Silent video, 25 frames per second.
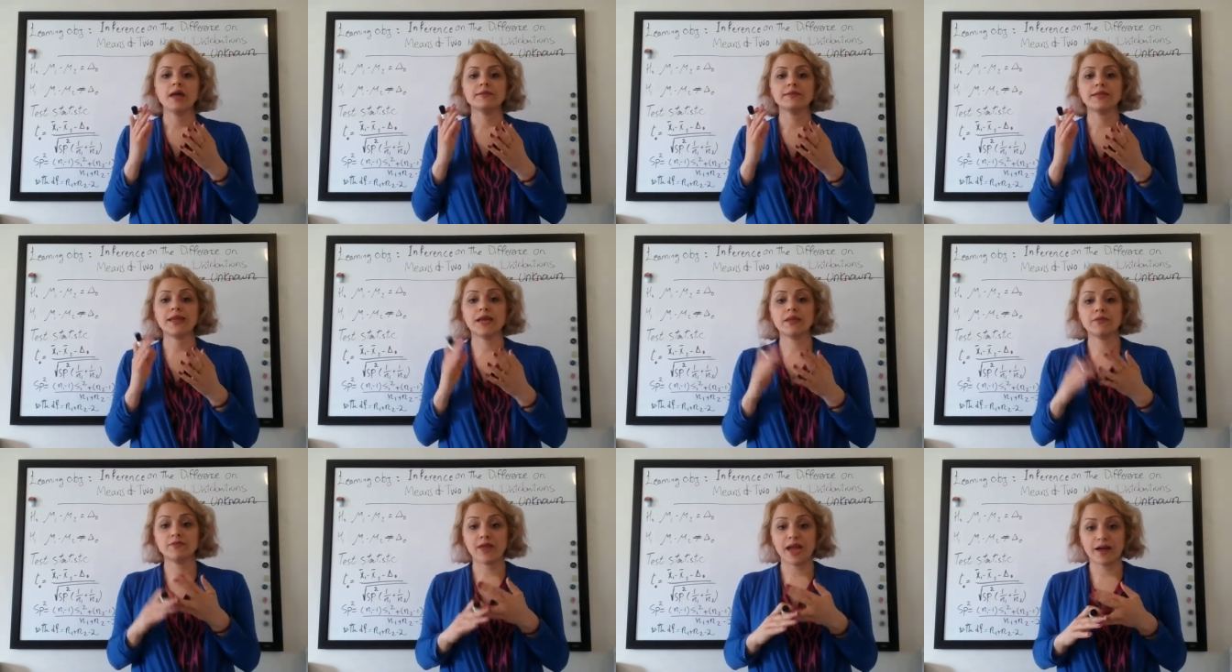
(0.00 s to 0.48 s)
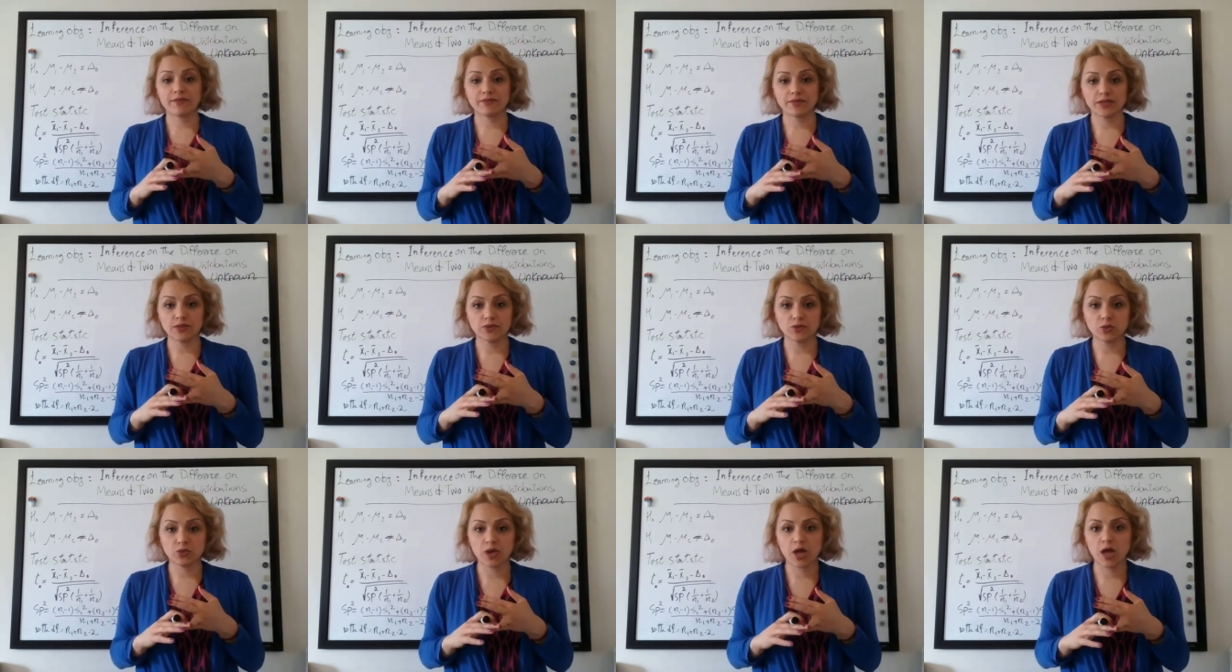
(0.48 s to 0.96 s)
Then we have the
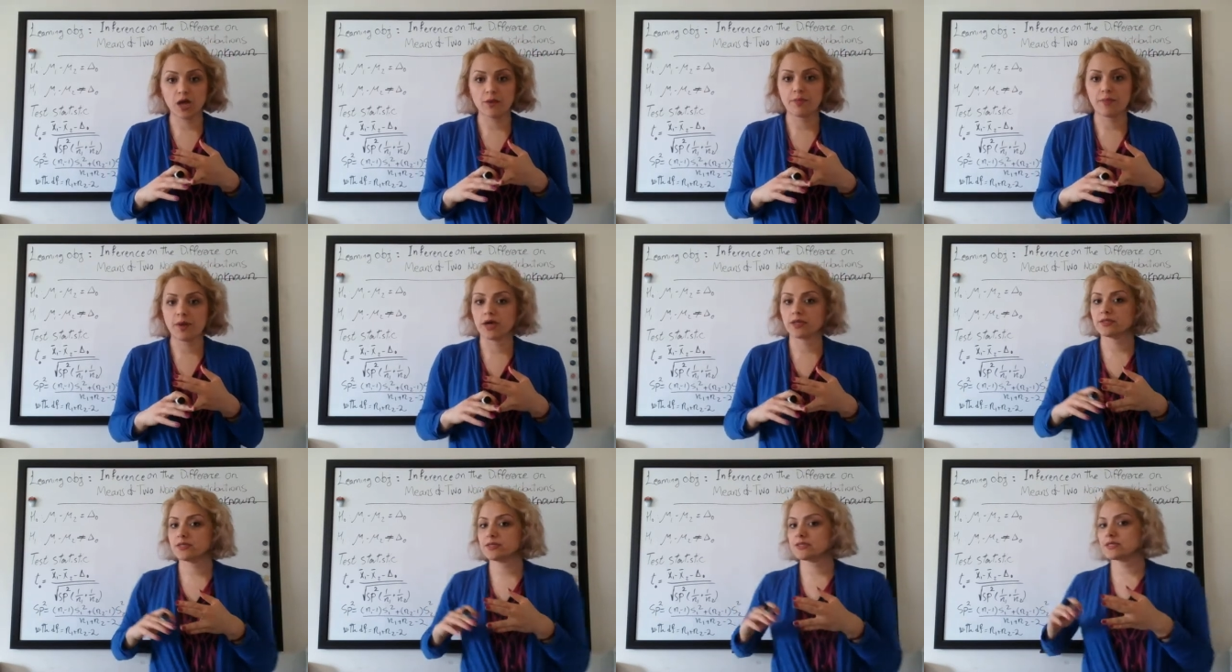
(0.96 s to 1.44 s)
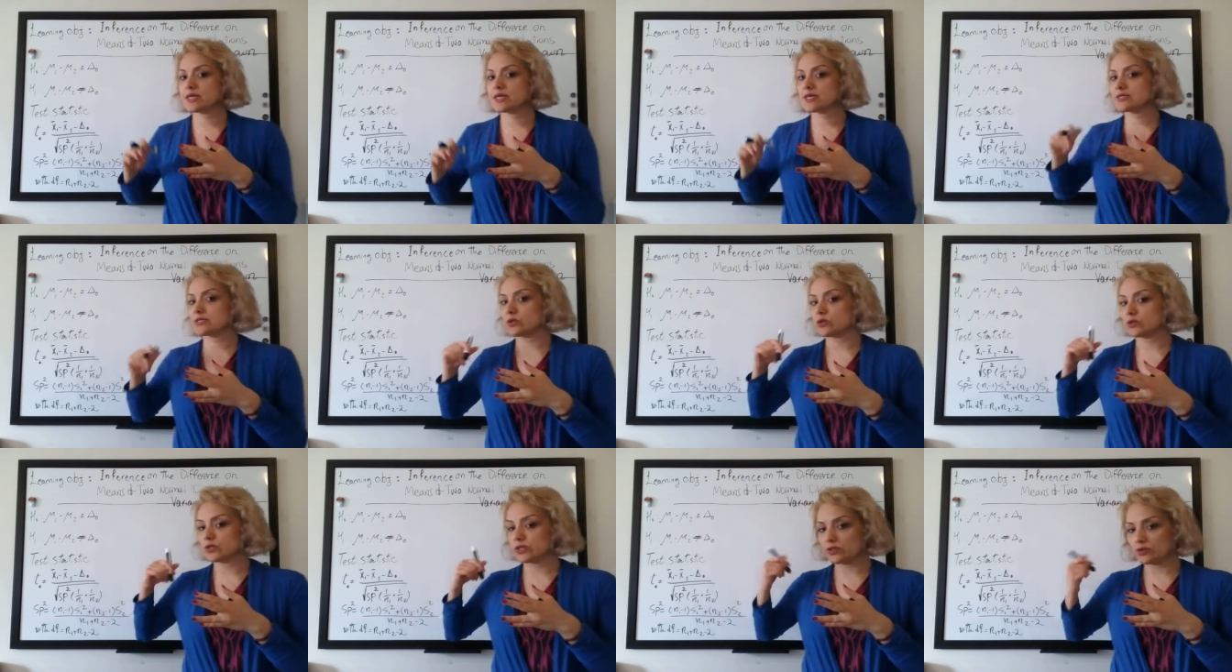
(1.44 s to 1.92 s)
null hypothesis.
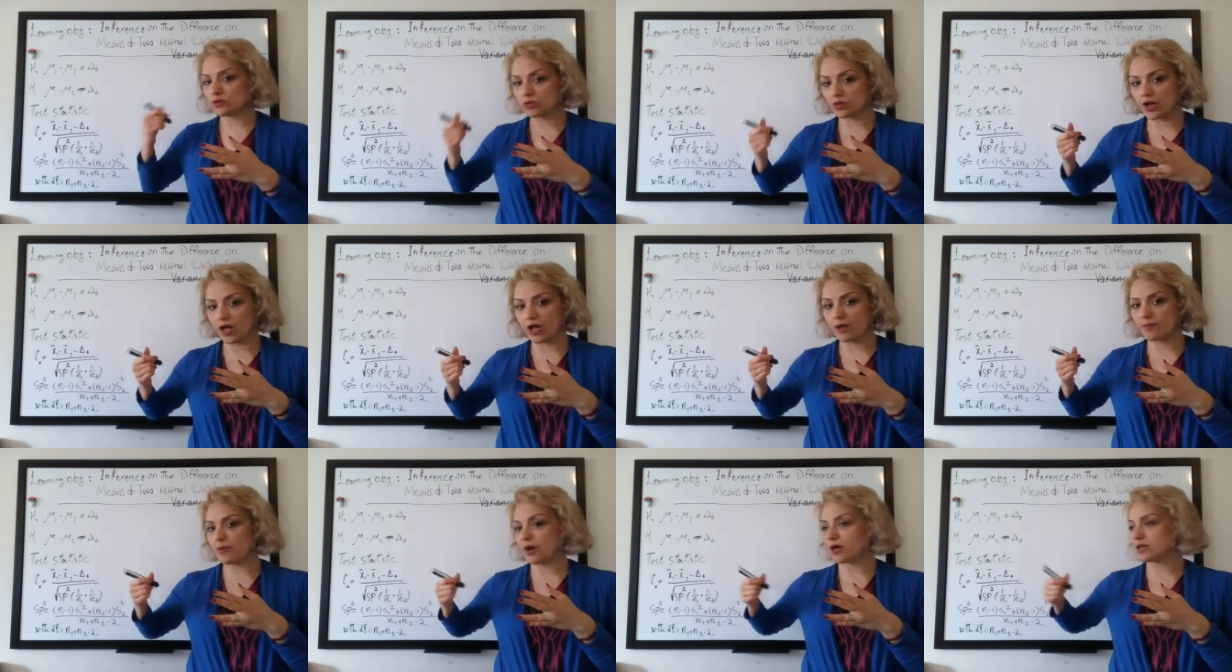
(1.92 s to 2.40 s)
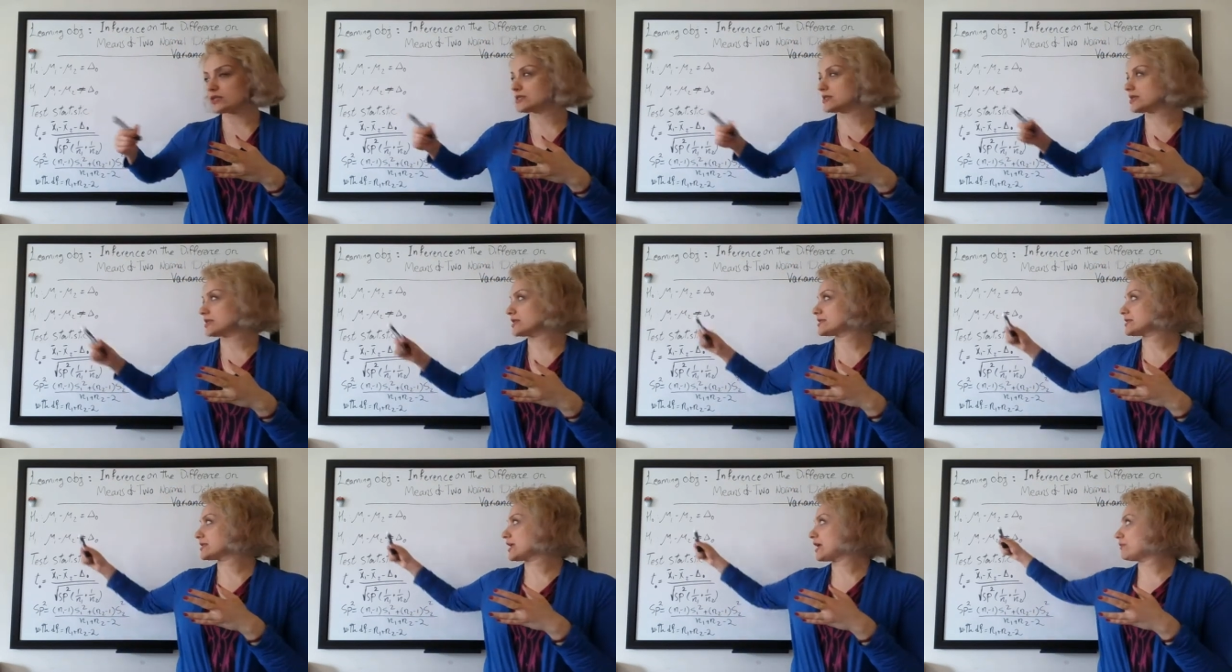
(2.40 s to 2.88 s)
So the null
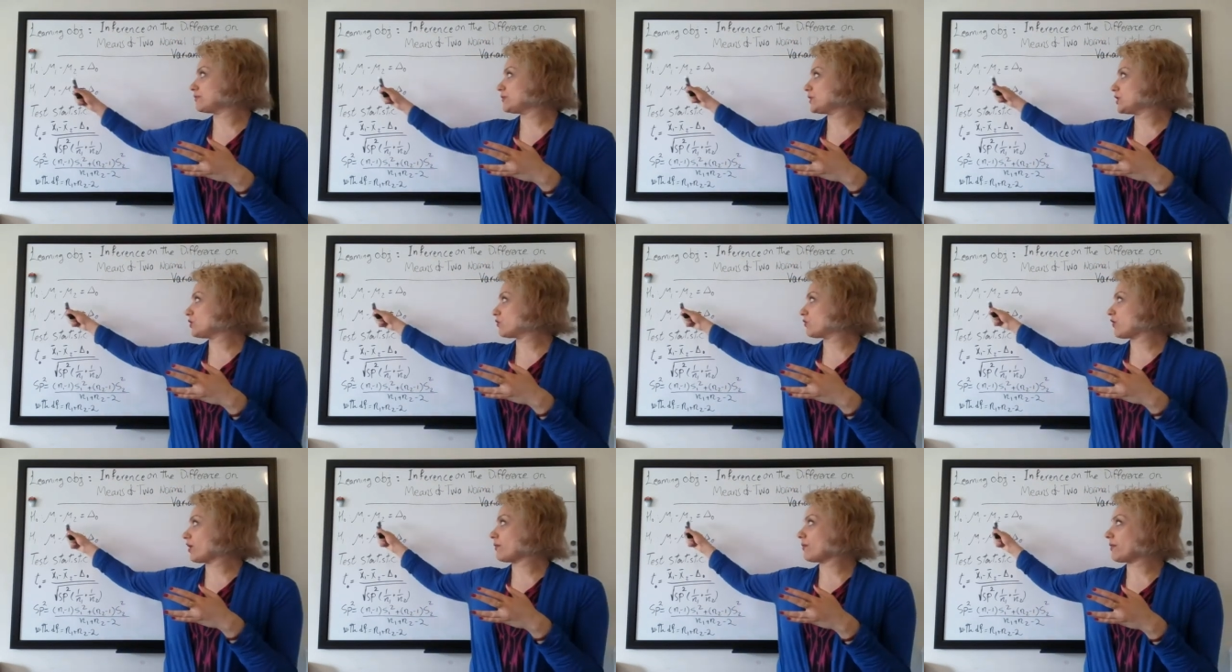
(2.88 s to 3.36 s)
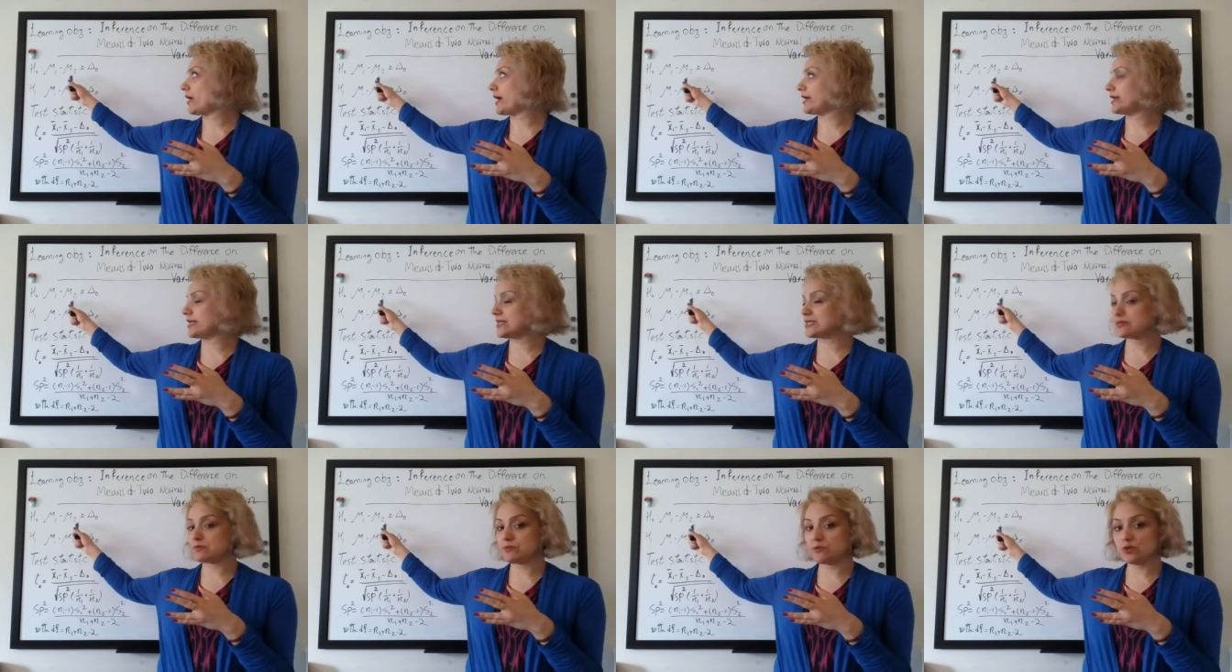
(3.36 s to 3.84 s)
hypothesis that mu1
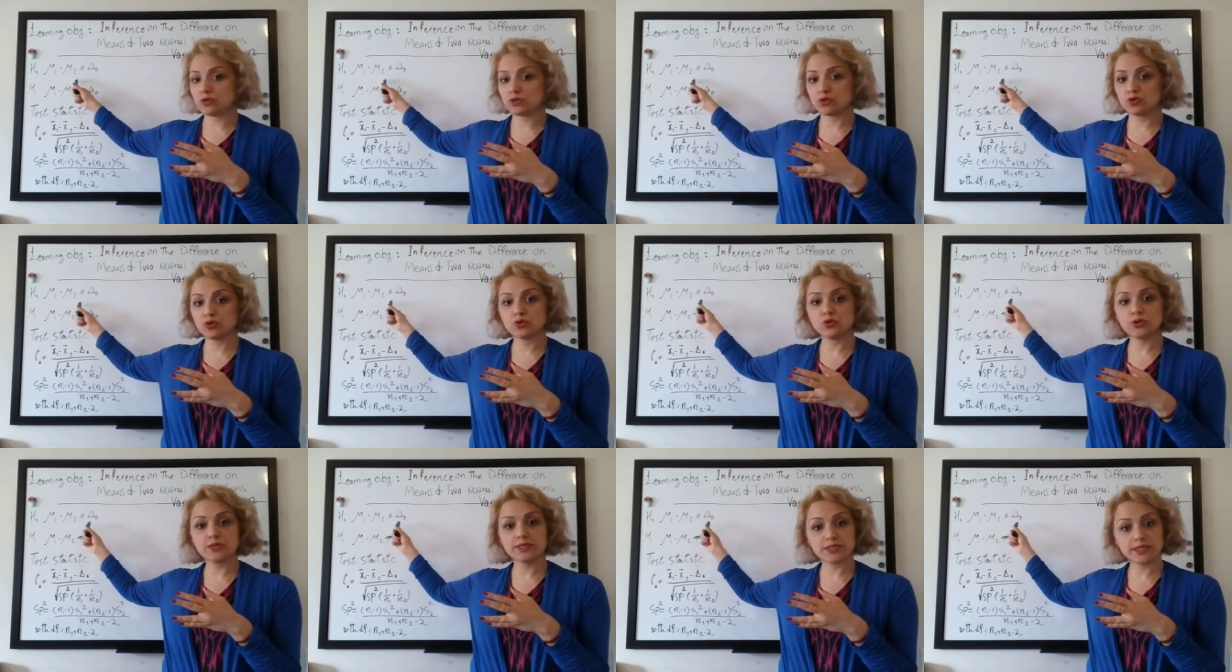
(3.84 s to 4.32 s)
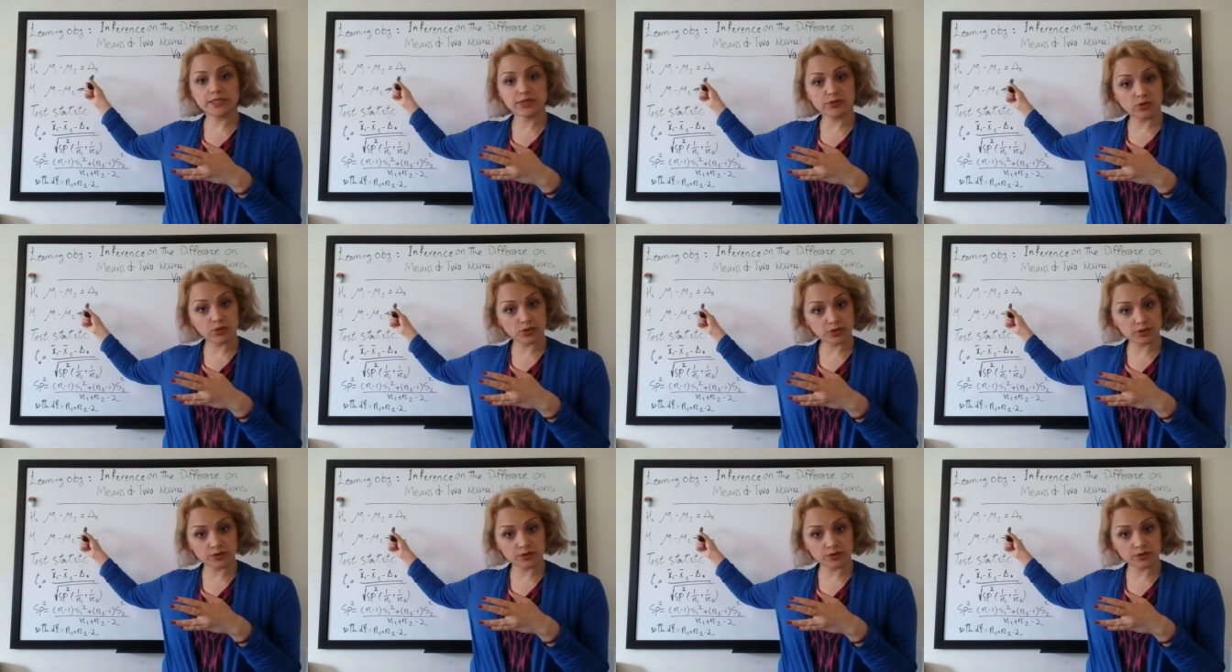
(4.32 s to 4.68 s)
minus mu2 is equal